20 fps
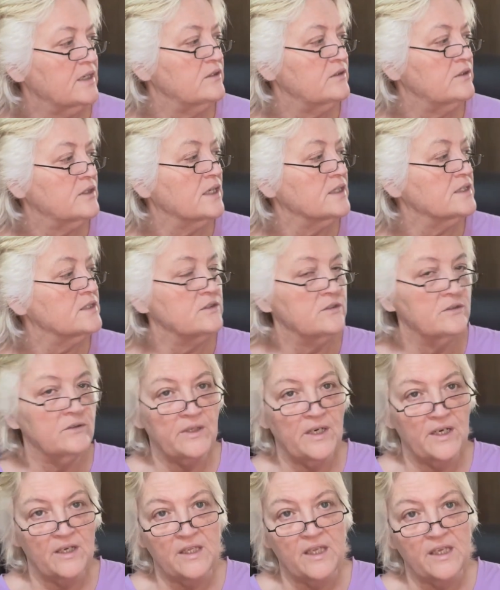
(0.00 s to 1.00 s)
You guys know
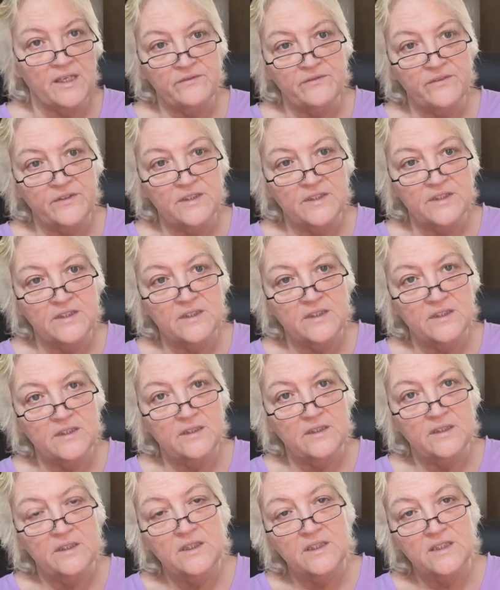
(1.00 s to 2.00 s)
how life is.
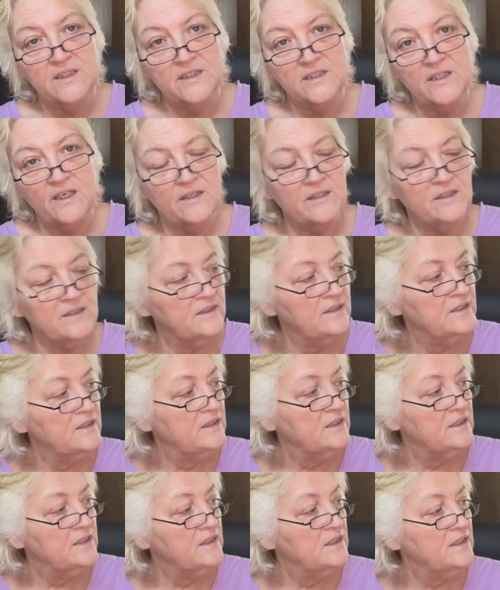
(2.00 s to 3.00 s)
It's not
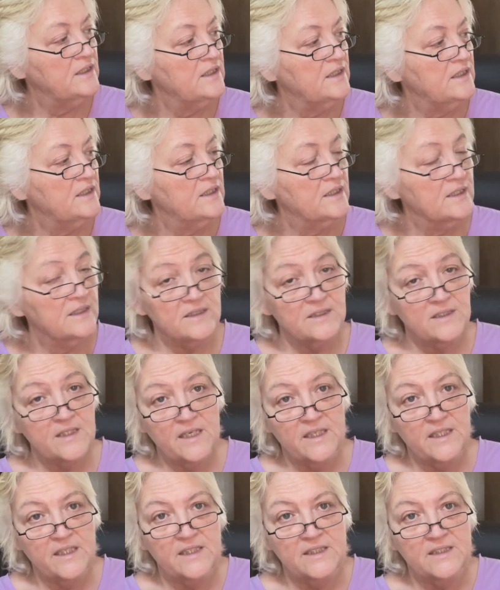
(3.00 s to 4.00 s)

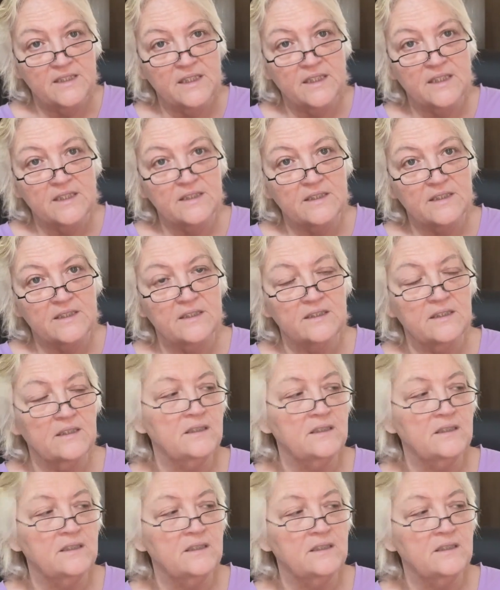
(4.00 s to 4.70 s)
not easy, is it?